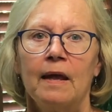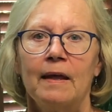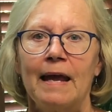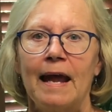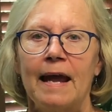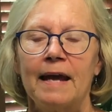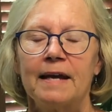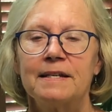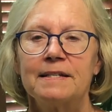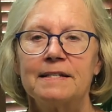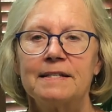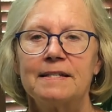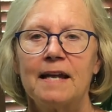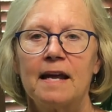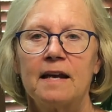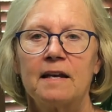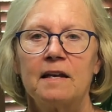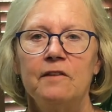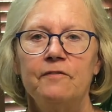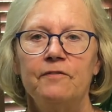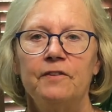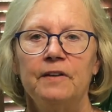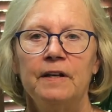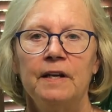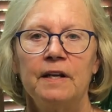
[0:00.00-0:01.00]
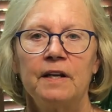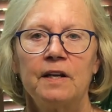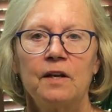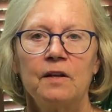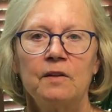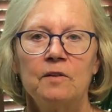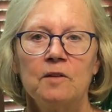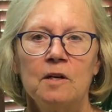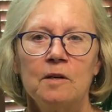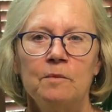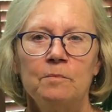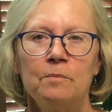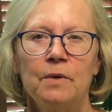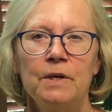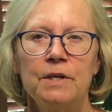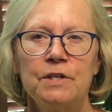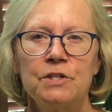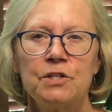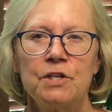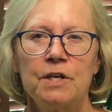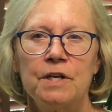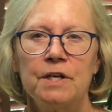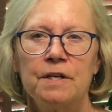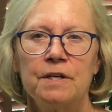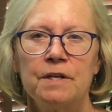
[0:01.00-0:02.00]
Agastache funiculum,
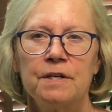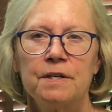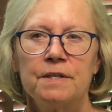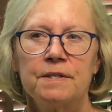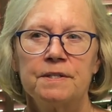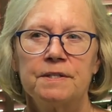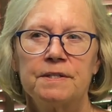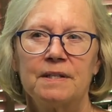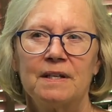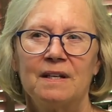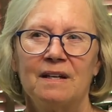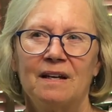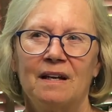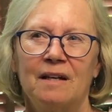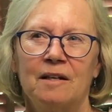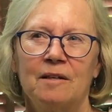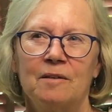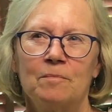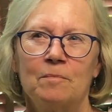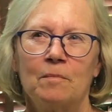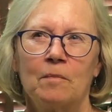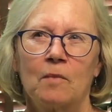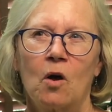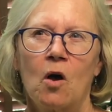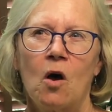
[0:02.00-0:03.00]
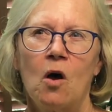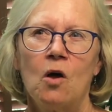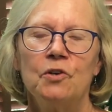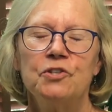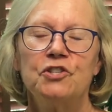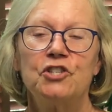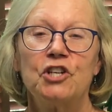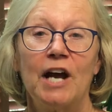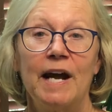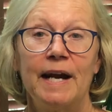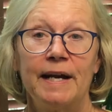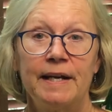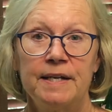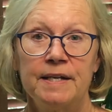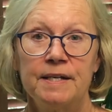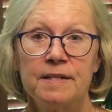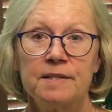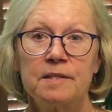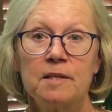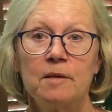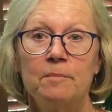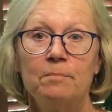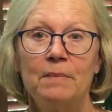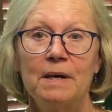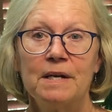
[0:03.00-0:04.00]
which is called giant
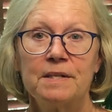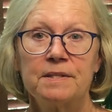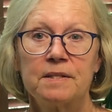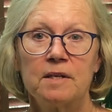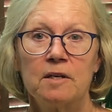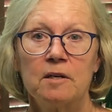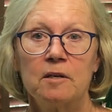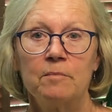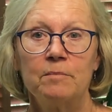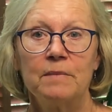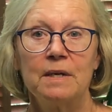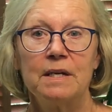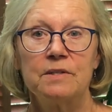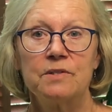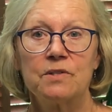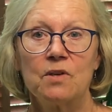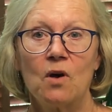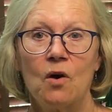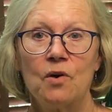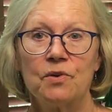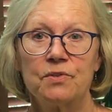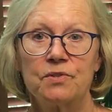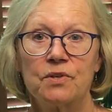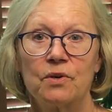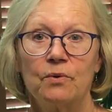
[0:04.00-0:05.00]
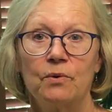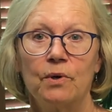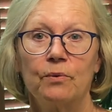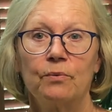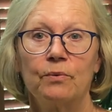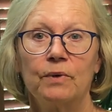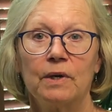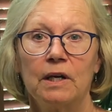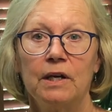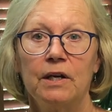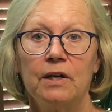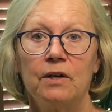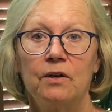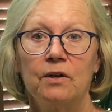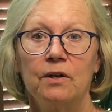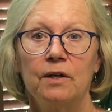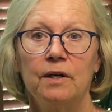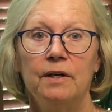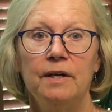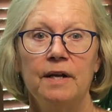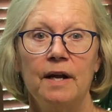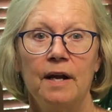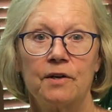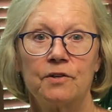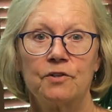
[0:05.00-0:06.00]
hyssop by some, is also a really
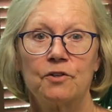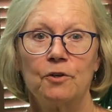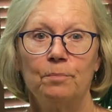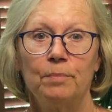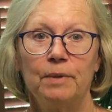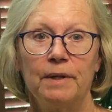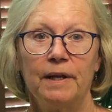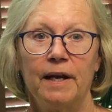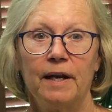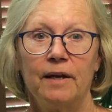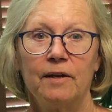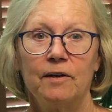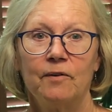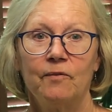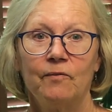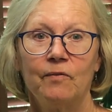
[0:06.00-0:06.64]
good nectar plant.